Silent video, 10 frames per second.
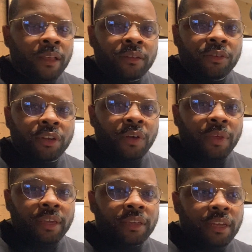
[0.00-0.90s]
You know,
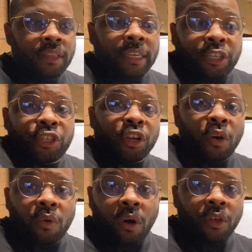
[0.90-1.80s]
they
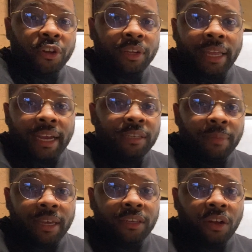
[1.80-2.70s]
show all their
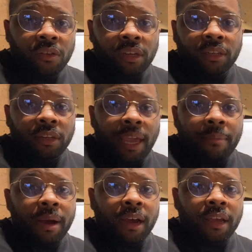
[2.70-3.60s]
classmates, oh, look at
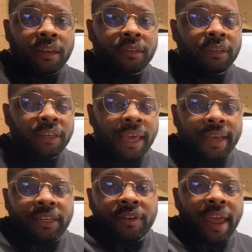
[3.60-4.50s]
mine, and it has
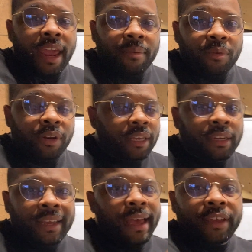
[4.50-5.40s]
their name on it.
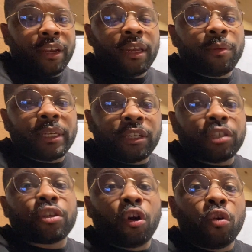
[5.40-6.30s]
And anyway, it's
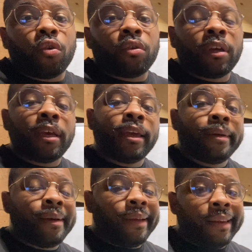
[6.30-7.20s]
just cool.
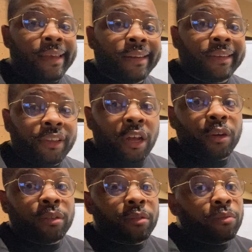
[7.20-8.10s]
And then, you
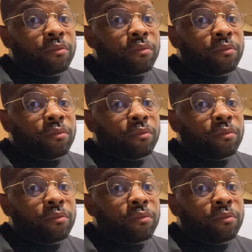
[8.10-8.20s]
know,